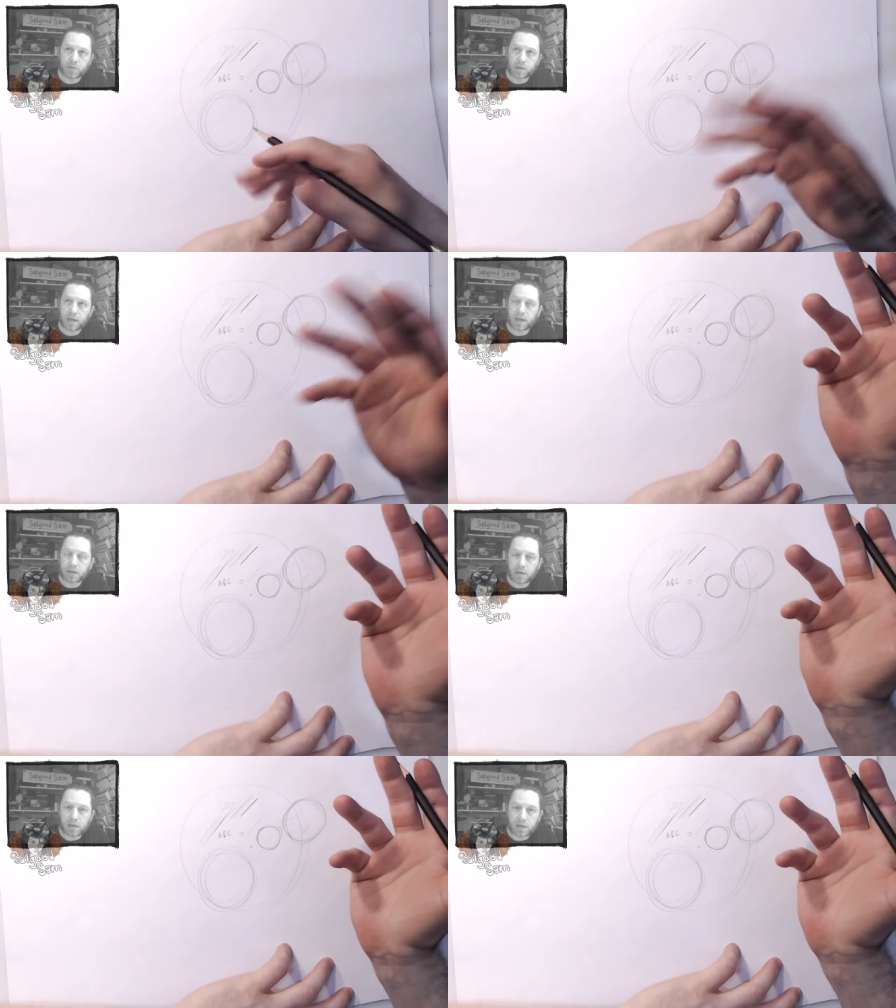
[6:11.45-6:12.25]
You can't
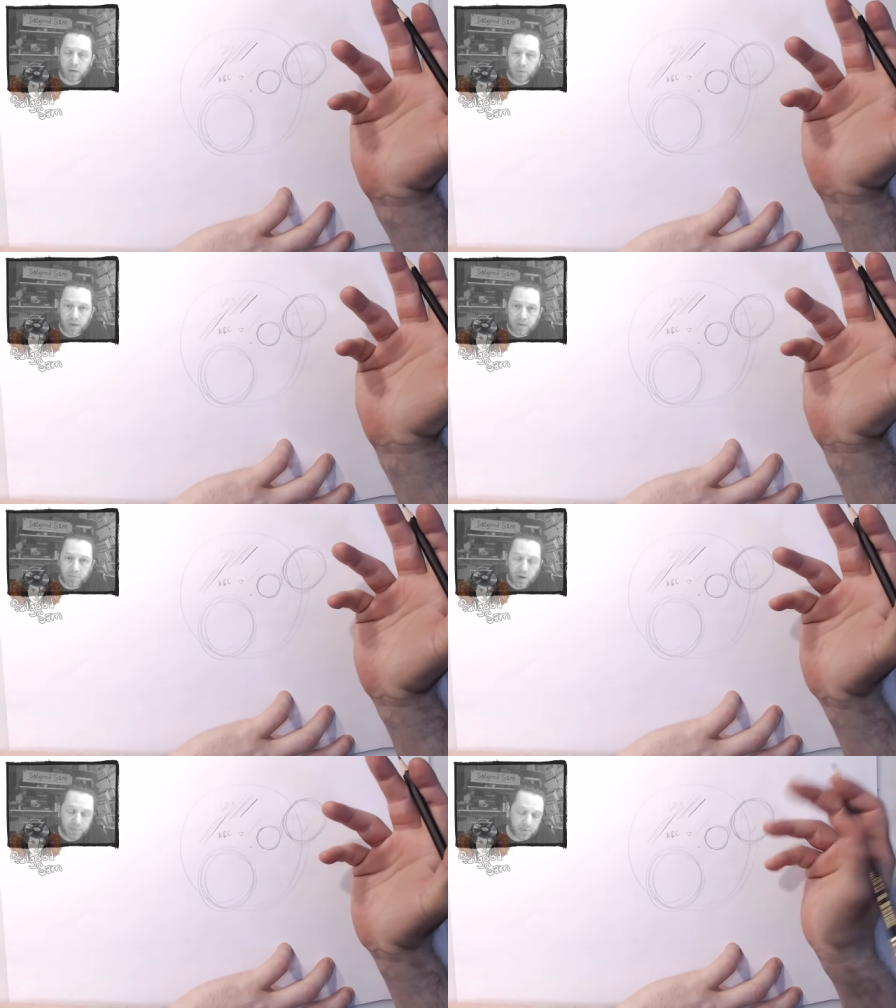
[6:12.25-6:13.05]
uh, erase
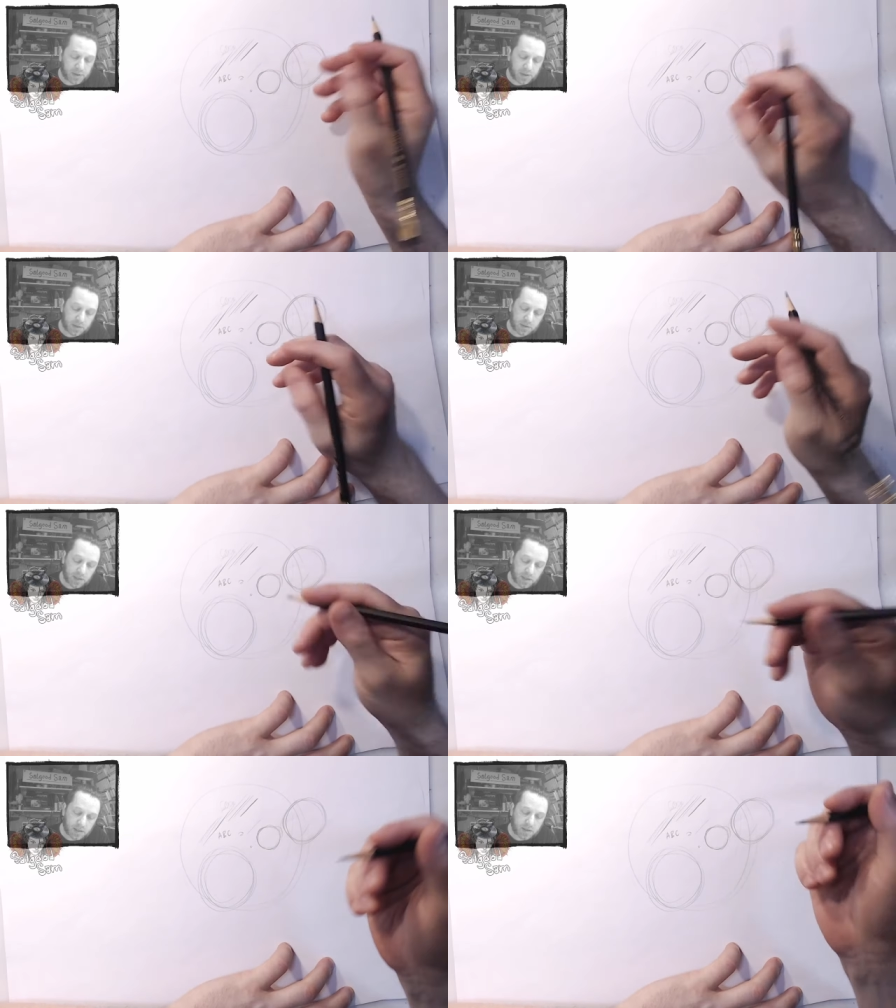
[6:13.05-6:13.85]
properly and
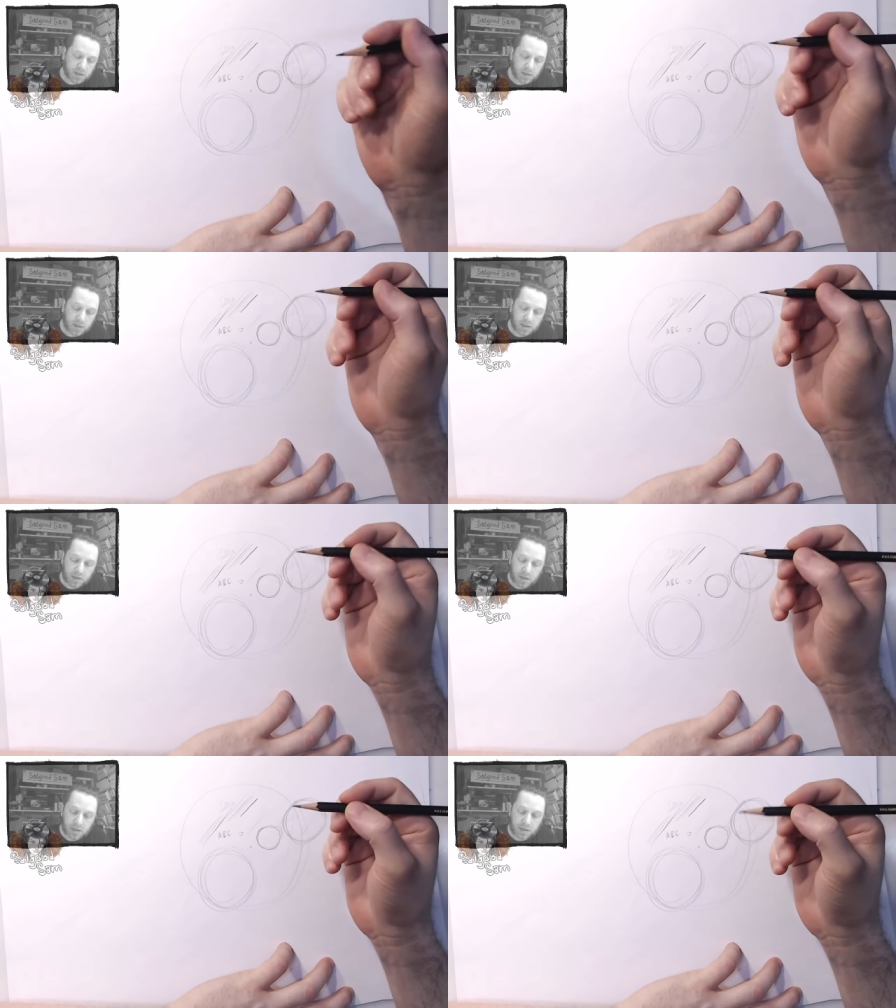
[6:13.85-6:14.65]
and uh,
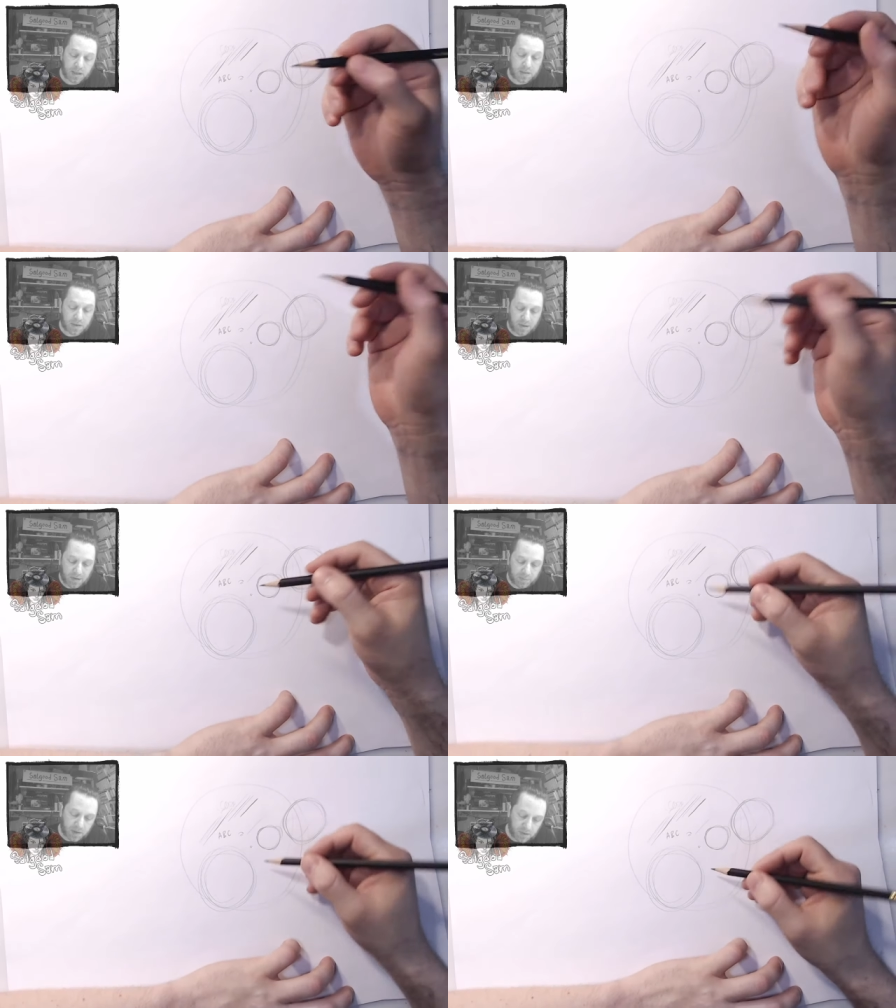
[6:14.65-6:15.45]
clean things
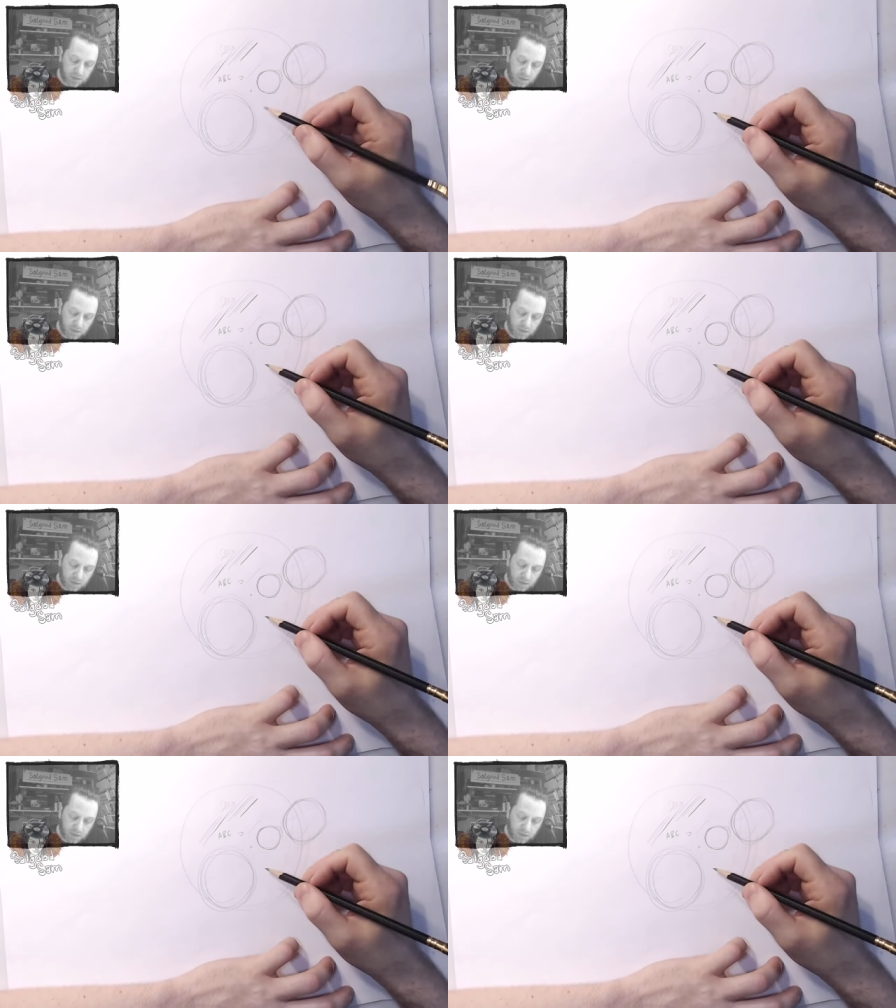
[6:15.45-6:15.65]
up nicely.